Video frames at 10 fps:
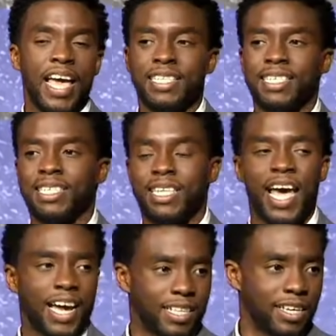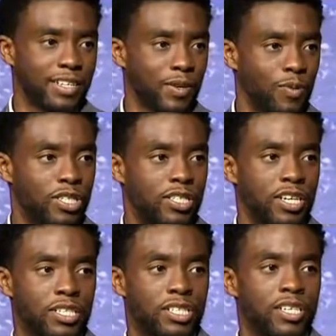and stagnant when
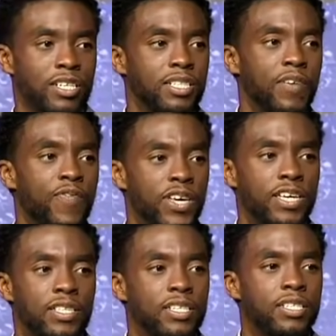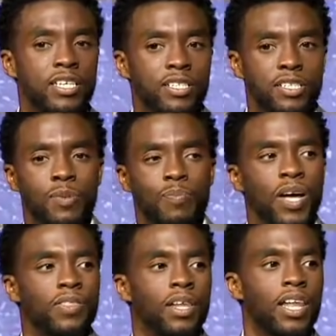such significant decisions
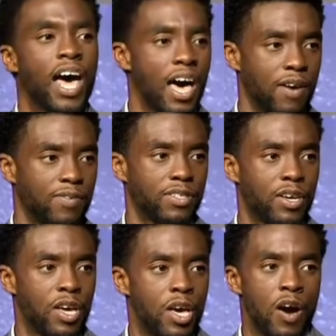about the lives